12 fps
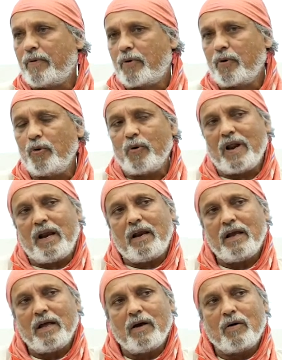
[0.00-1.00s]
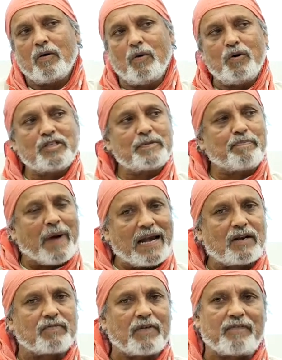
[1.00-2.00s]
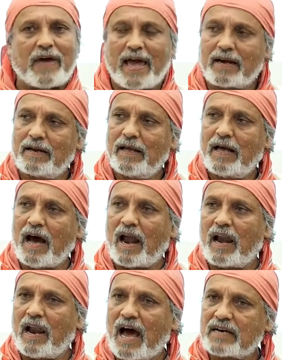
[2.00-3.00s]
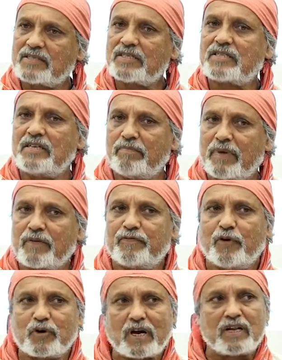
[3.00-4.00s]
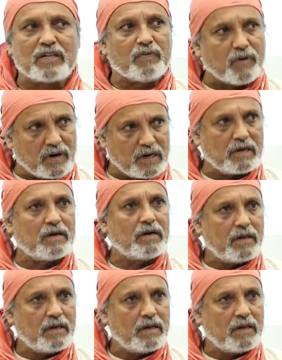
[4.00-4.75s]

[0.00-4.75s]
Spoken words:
rural, who in spite of the fact are largest number of voters in the world,